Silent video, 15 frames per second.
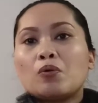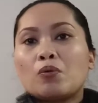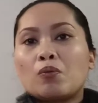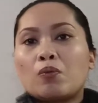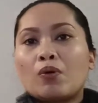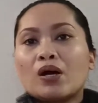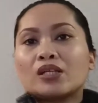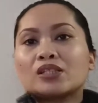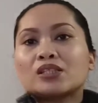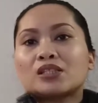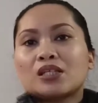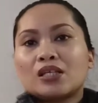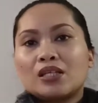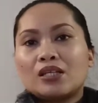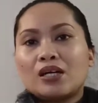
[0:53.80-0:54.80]
what's
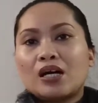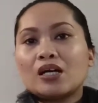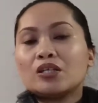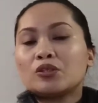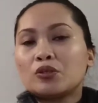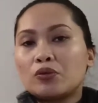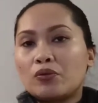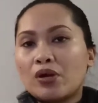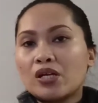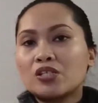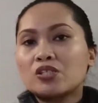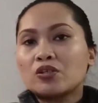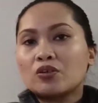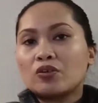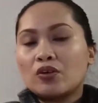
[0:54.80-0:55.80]
the
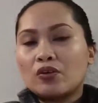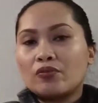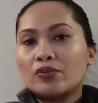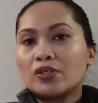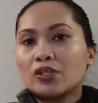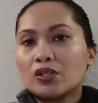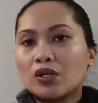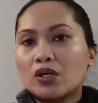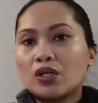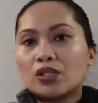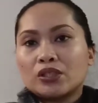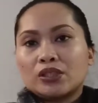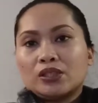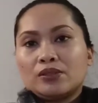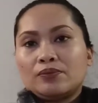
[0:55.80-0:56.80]
duration of your
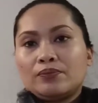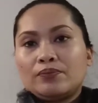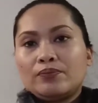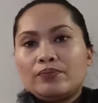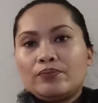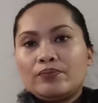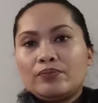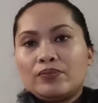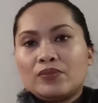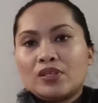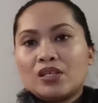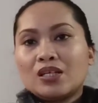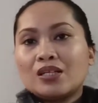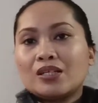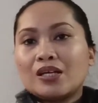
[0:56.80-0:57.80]
course?
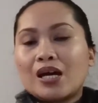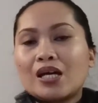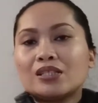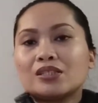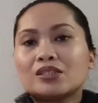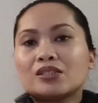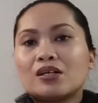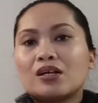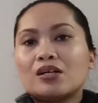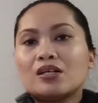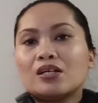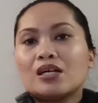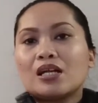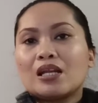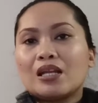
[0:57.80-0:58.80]
The answer,
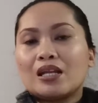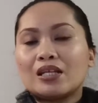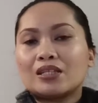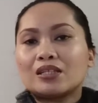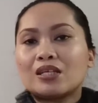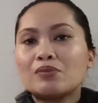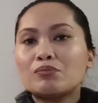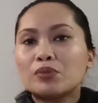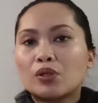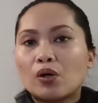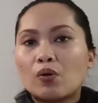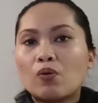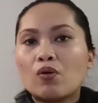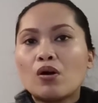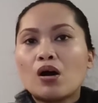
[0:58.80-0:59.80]
let them
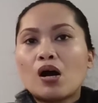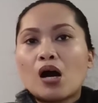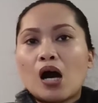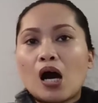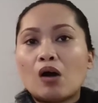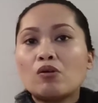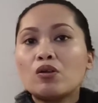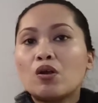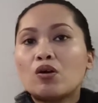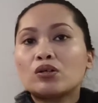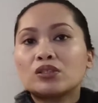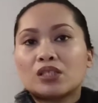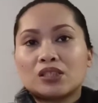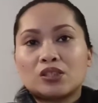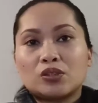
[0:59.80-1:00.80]
know how long
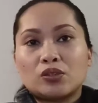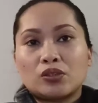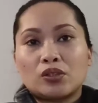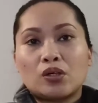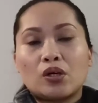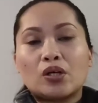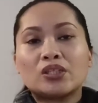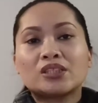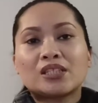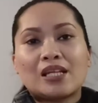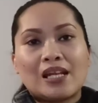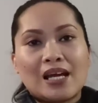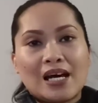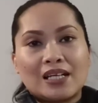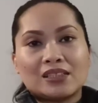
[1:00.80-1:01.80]
does your course
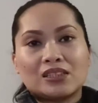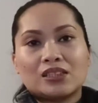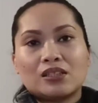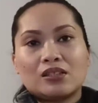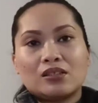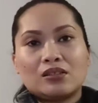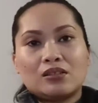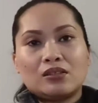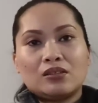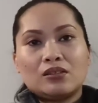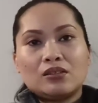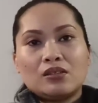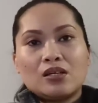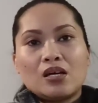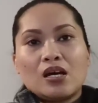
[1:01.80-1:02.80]
last.
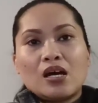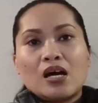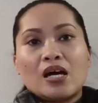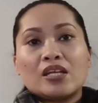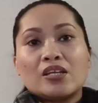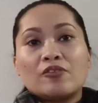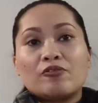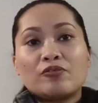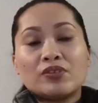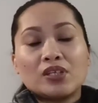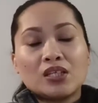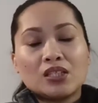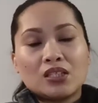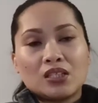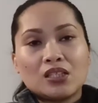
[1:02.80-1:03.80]
And if
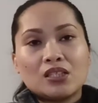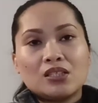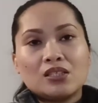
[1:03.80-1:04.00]
needed,